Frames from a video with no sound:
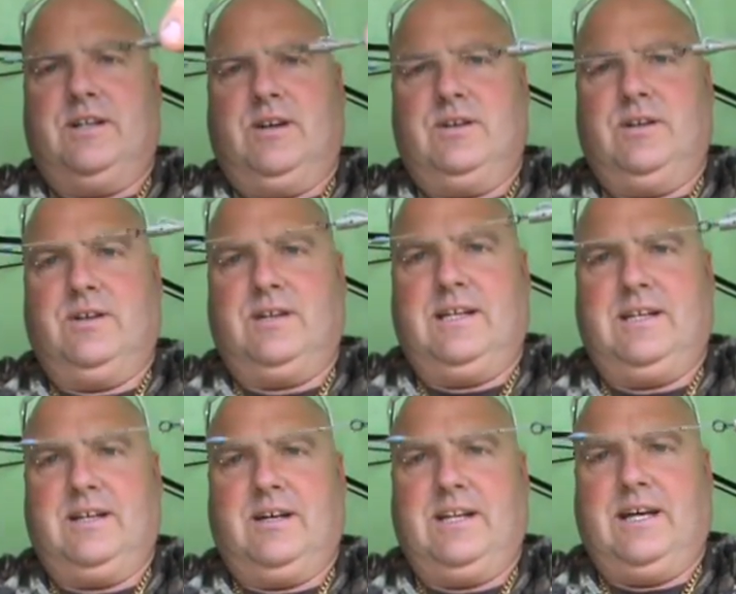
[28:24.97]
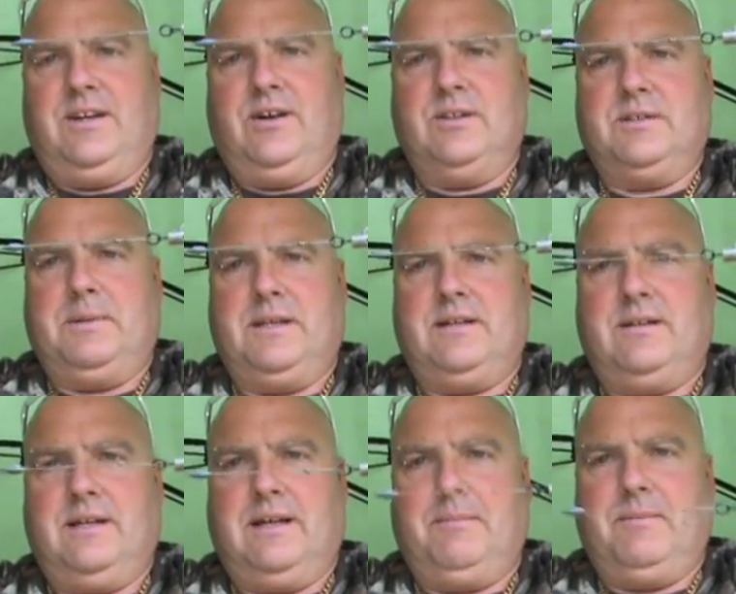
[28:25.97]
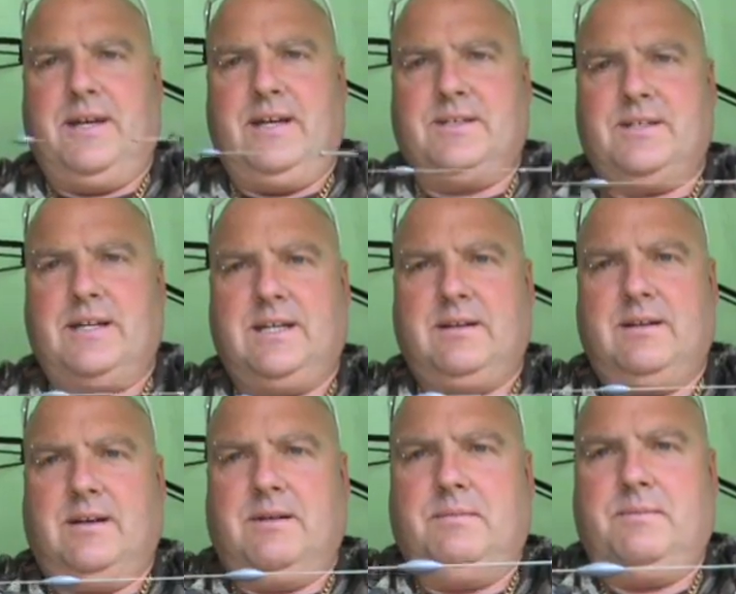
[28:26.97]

along the hook link like that. Nice big lump there, see it? Look.